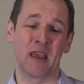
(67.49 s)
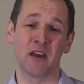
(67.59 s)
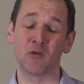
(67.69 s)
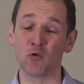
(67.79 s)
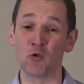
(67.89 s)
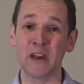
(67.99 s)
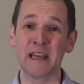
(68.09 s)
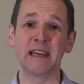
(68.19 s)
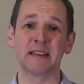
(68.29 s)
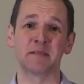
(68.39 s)
It
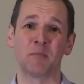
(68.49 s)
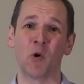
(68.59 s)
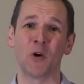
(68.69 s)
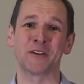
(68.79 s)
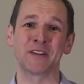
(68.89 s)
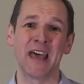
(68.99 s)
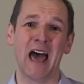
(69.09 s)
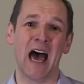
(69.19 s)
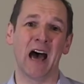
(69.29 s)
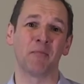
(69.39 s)
really is important
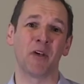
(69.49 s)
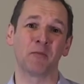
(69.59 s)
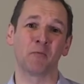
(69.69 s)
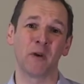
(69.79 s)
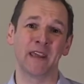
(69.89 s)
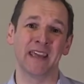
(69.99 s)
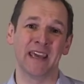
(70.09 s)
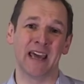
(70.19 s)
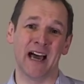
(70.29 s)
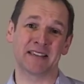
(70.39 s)
that we
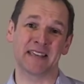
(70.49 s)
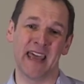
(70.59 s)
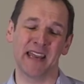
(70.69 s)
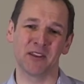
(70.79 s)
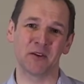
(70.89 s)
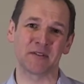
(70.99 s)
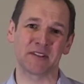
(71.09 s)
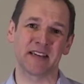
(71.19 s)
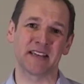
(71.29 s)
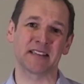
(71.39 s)
take those
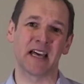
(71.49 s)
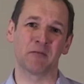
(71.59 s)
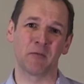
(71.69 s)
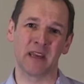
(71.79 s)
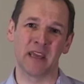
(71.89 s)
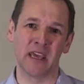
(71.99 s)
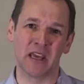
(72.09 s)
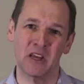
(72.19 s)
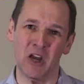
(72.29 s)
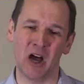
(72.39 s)
things and we
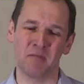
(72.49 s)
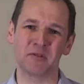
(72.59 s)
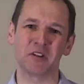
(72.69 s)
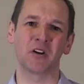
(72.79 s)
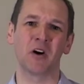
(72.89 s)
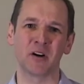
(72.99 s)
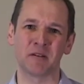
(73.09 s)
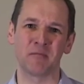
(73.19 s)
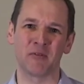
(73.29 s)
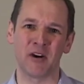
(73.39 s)
come to God
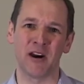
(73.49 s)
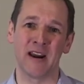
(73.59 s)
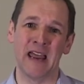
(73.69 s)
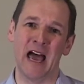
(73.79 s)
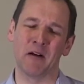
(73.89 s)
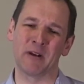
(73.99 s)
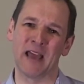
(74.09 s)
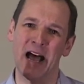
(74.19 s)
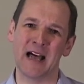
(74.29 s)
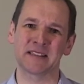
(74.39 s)
in prayer, and we
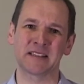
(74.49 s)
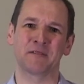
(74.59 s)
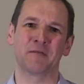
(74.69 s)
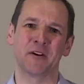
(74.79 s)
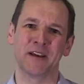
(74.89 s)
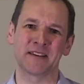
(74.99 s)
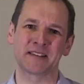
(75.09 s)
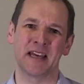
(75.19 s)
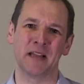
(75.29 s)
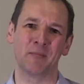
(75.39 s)
ask for
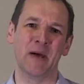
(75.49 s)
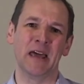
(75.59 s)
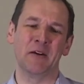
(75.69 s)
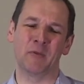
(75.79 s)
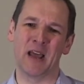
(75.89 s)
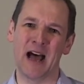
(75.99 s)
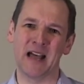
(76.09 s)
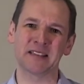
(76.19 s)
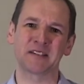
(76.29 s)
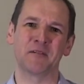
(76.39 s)
His help, we
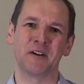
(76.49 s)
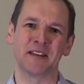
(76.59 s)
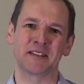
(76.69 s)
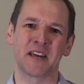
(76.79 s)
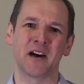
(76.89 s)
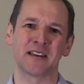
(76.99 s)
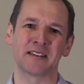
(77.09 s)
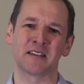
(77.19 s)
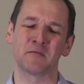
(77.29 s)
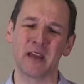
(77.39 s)
ask for His
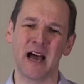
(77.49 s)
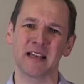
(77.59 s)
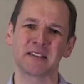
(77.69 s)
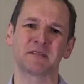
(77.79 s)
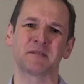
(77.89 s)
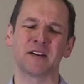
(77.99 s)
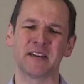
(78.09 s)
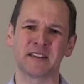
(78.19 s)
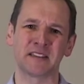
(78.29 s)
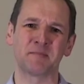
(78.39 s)
guidance, and we ask for
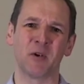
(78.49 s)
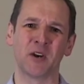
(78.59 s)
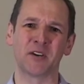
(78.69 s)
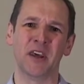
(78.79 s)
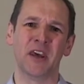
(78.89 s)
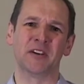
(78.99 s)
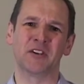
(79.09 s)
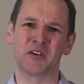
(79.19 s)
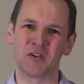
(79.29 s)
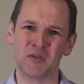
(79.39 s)
His Spirit
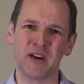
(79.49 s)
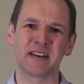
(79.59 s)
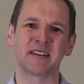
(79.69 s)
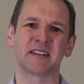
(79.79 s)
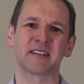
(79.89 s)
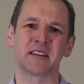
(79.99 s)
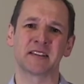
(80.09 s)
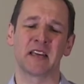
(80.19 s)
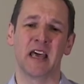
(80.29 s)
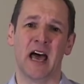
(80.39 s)
to direct
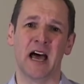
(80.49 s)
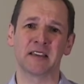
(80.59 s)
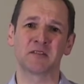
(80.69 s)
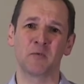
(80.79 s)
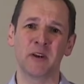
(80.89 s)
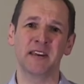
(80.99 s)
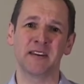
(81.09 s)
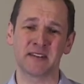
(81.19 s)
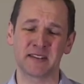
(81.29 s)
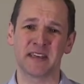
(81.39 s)
us as
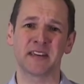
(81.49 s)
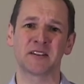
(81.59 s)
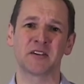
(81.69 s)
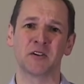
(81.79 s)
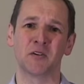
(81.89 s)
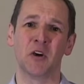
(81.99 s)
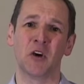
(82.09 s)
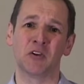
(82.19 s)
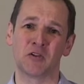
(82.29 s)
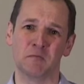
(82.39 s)
we seek to
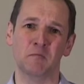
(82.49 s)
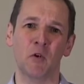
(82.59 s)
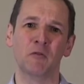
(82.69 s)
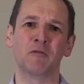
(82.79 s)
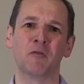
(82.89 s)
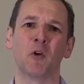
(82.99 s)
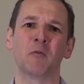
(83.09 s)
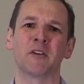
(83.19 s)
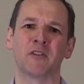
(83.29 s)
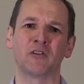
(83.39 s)
move
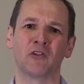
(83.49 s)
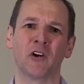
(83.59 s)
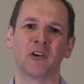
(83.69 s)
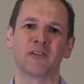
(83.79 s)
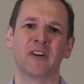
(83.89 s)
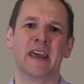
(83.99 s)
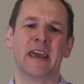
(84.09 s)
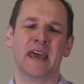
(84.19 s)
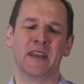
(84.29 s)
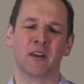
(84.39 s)
forward as a church
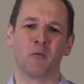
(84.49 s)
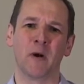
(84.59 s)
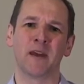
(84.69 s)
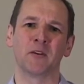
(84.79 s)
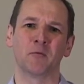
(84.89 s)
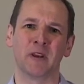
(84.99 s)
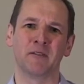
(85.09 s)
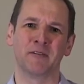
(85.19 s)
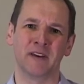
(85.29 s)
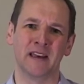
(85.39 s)
in the way that we
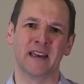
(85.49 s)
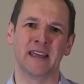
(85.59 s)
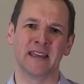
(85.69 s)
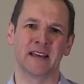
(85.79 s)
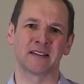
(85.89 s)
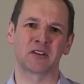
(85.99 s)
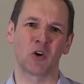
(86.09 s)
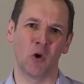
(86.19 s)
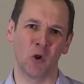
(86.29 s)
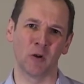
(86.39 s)
feel He has
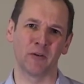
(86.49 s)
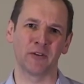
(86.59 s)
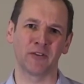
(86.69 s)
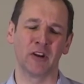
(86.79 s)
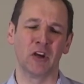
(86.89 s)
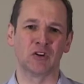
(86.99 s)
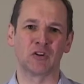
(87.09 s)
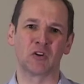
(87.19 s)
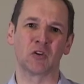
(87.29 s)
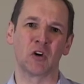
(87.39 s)
called us
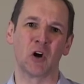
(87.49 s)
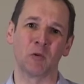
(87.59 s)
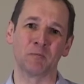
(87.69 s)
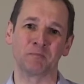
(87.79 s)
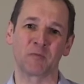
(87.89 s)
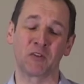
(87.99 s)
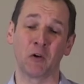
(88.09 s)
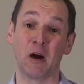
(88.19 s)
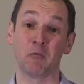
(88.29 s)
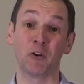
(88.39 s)
to go.
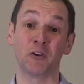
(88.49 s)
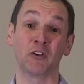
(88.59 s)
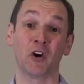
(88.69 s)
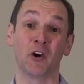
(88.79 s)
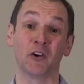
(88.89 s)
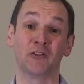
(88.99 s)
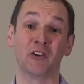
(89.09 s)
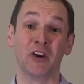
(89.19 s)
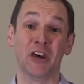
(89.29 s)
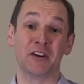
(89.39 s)
So I want to encourage
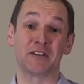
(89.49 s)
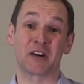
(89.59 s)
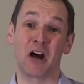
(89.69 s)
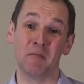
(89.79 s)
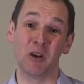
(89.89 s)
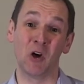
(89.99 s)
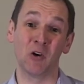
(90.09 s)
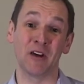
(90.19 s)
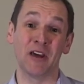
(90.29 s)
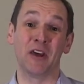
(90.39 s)
you to come
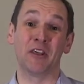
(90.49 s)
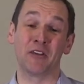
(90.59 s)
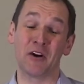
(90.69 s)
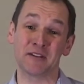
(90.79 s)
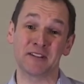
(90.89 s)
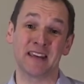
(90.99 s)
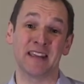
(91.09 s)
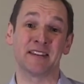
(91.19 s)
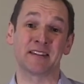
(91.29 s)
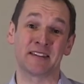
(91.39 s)
along Thursday,
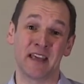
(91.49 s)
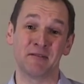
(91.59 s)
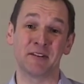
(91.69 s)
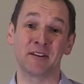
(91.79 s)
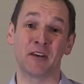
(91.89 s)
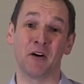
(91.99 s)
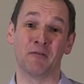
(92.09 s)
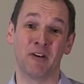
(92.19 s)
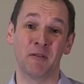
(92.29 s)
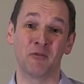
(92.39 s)
the 7th of
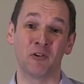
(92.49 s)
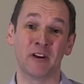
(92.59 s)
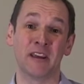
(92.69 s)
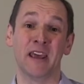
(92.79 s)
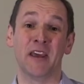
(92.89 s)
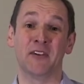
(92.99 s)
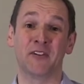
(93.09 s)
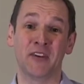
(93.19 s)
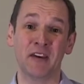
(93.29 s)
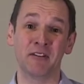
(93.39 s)
February,
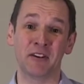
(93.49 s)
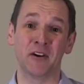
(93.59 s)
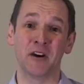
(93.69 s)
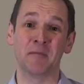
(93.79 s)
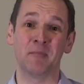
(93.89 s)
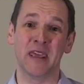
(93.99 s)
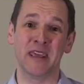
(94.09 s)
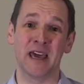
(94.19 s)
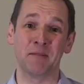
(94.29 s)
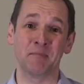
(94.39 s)
7:30
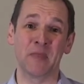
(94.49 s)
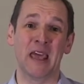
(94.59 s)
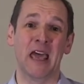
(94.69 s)
p.m.